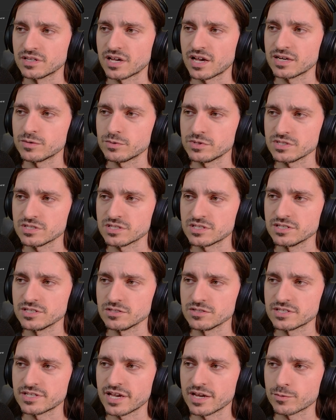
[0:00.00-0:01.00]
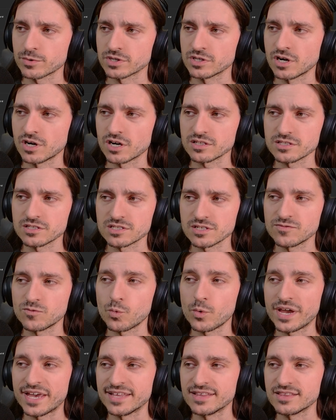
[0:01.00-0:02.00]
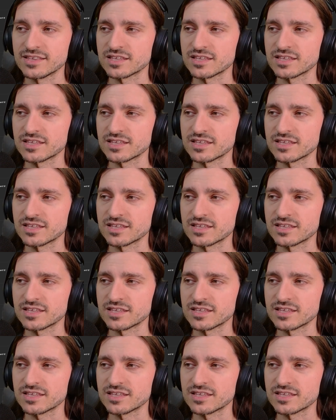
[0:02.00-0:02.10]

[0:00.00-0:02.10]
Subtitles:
I will still say, regardless of when,